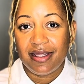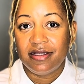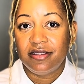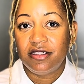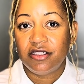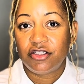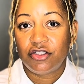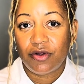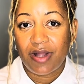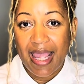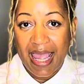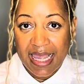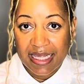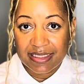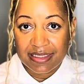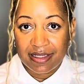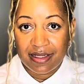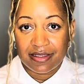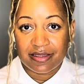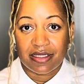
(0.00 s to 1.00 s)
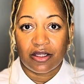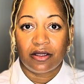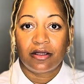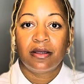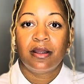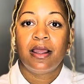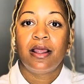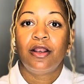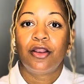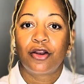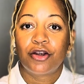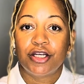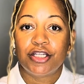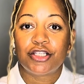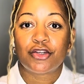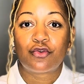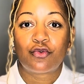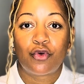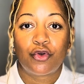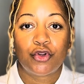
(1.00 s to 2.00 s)
in digital assets and learning to
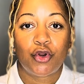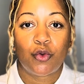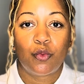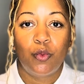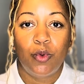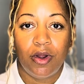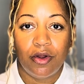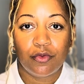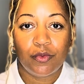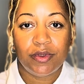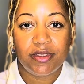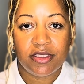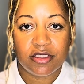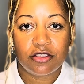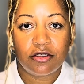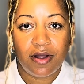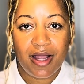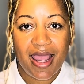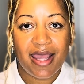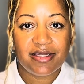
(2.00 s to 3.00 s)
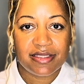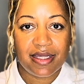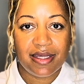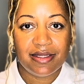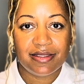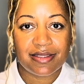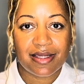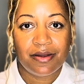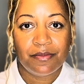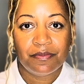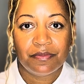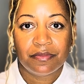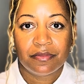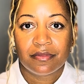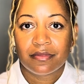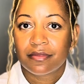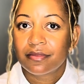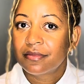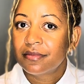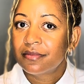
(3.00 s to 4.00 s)
grow your wealth with digital assets,
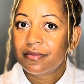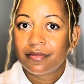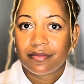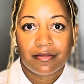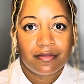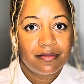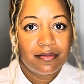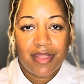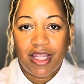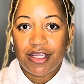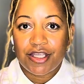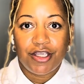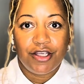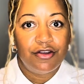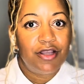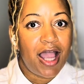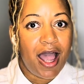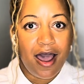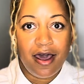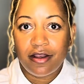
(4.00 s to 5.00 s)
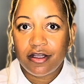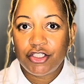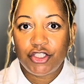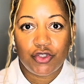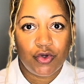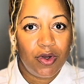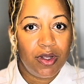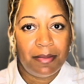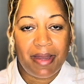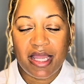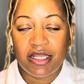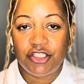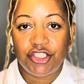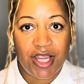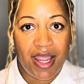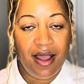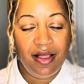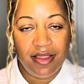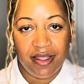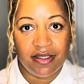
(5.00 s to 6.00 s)
you gotta join my
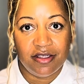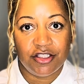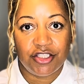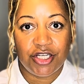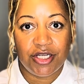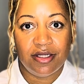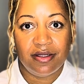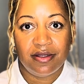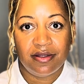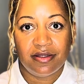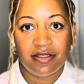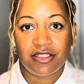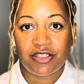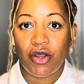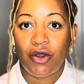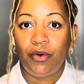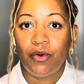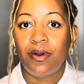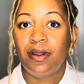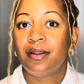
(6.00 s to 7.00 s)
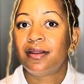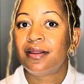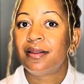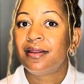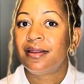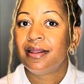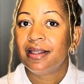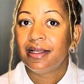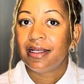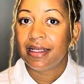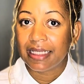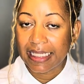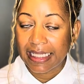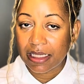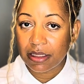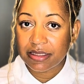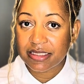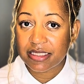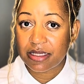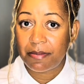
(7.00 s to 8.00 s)
challenge. So link
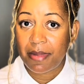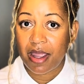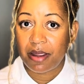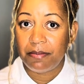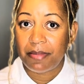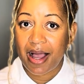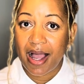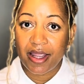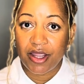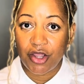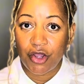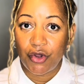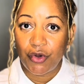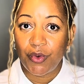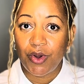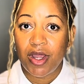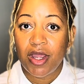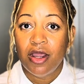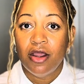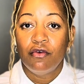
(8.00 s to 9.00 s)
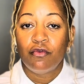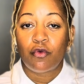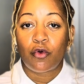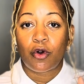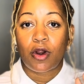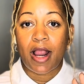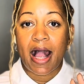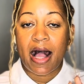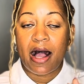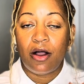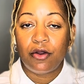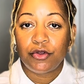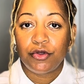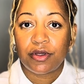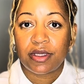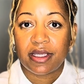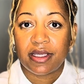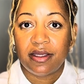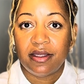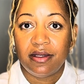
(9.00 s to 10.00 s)
is in my bio for how you
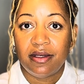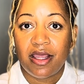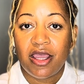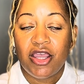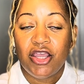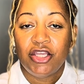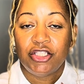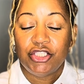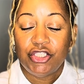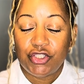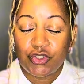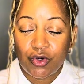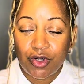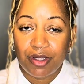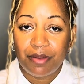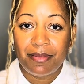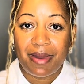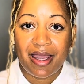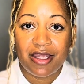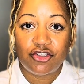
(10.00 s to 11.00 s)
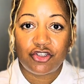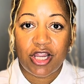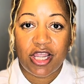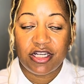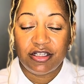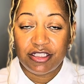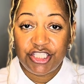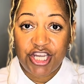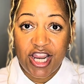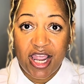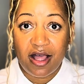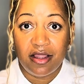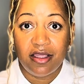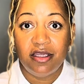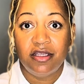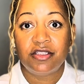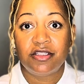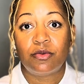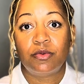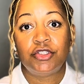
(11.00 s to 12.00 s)
can join my
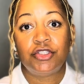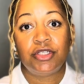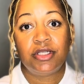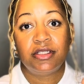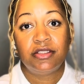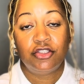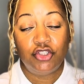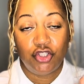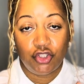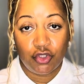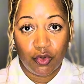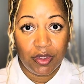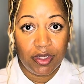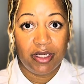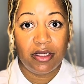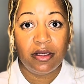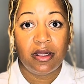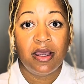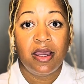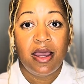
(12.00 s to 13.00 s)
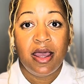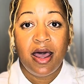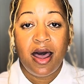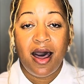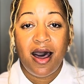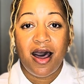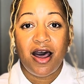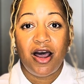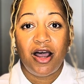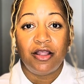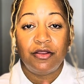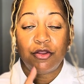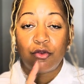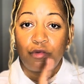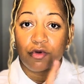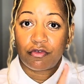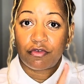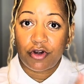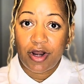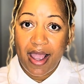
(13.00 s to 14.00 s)
challenge. I want you to join the
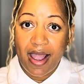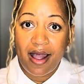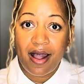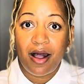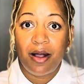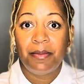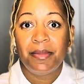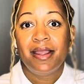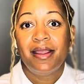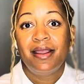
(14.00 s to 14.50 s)
River app